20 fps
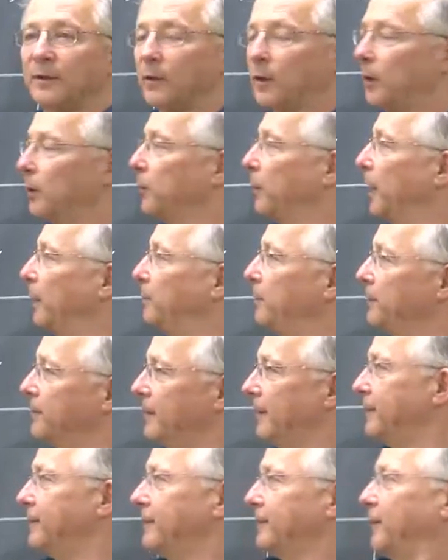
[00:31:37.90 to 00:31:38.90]
No, double,
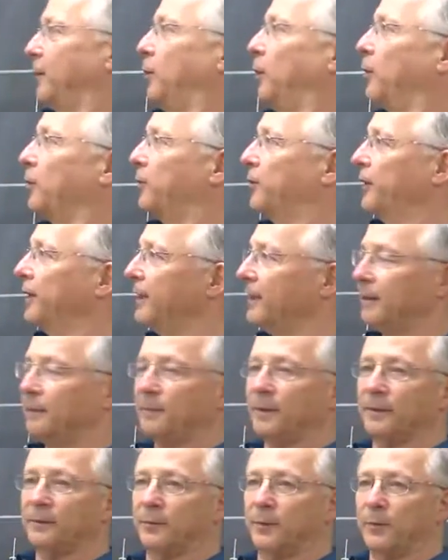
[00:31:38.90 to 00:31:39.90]
that's the whole thing.
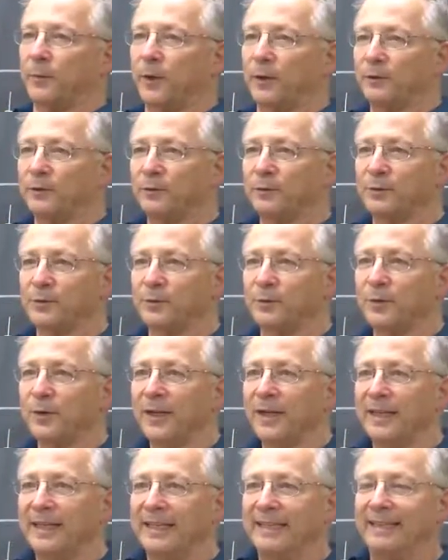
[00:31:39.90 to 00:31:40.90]
But we want to do
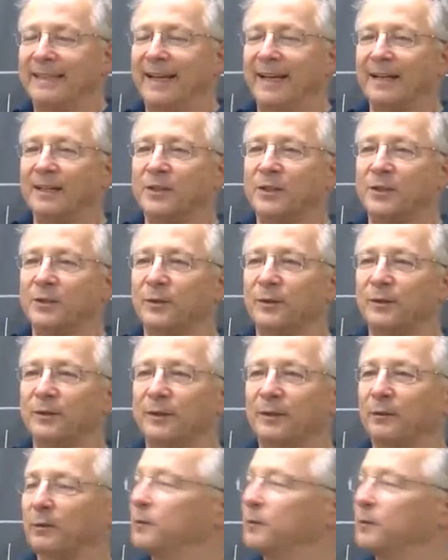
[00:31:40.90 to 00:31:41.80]
induction on the